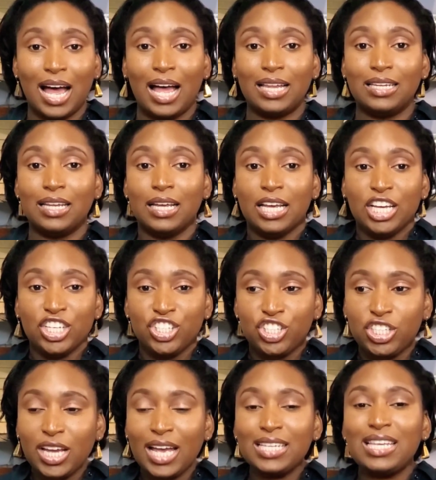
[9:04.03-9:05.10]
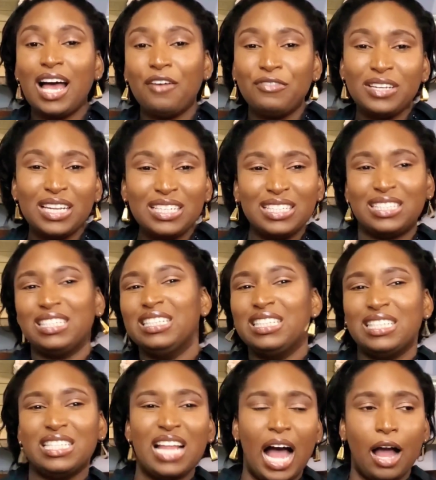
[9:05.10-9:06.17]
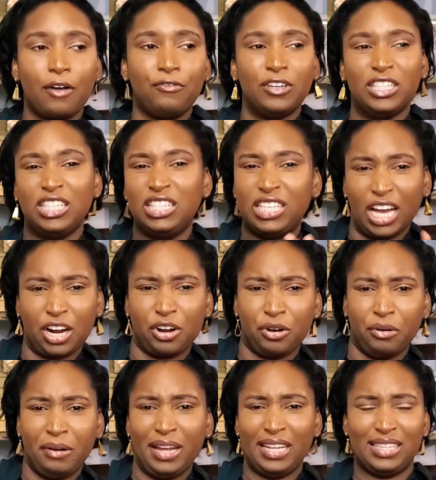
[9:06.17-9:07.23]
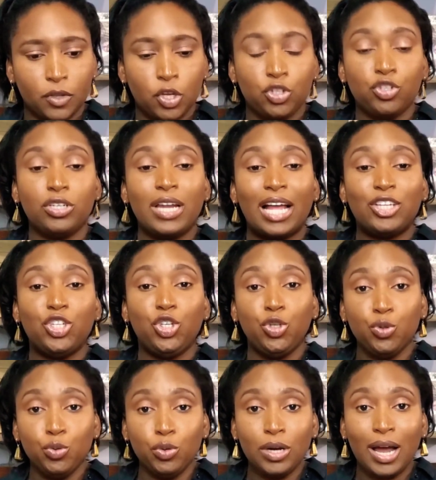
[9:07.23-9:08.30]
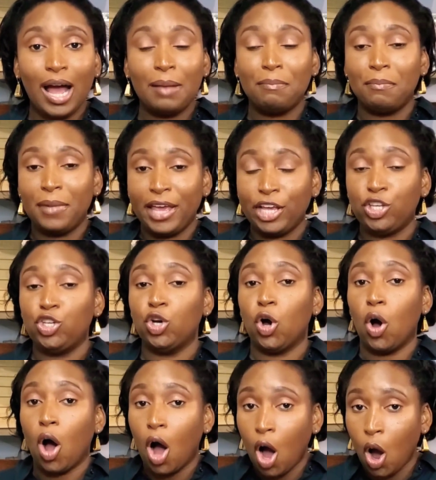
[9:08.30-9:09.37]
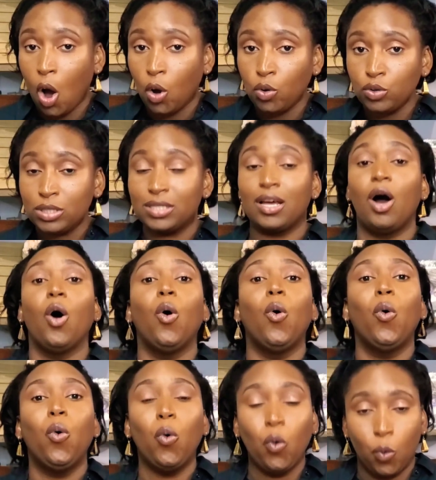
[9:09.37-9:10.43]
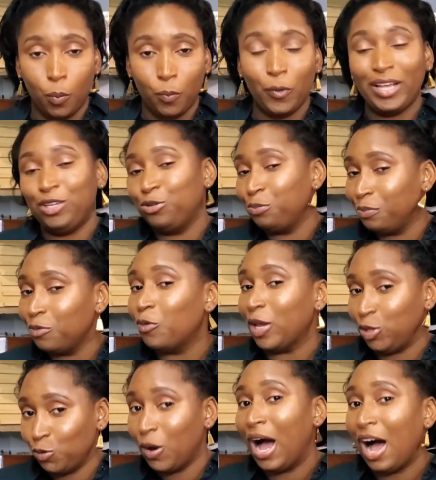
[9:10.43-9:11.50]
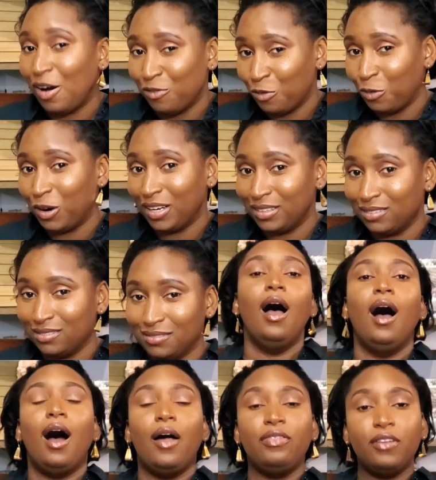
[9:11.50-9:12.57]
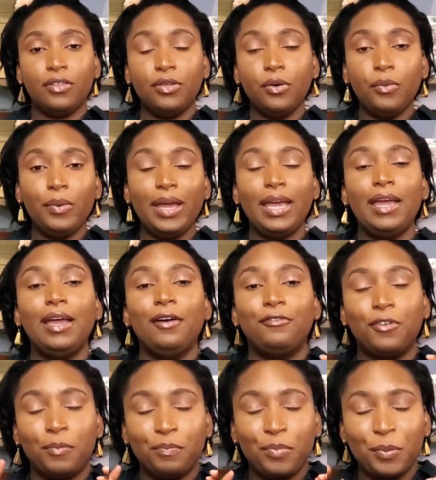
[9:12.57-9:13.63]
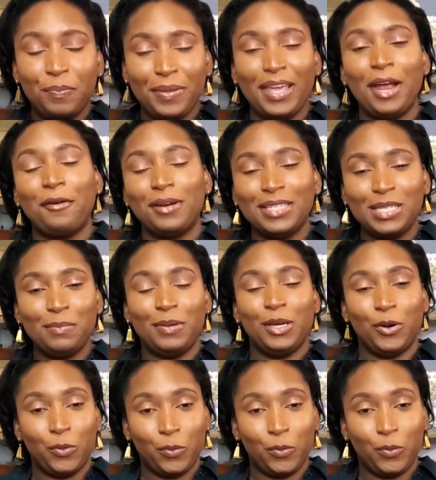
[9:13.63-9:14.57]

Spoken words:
and just having a little knack for decorating so that you can make your house a home when you have one. Another way for preparing to be a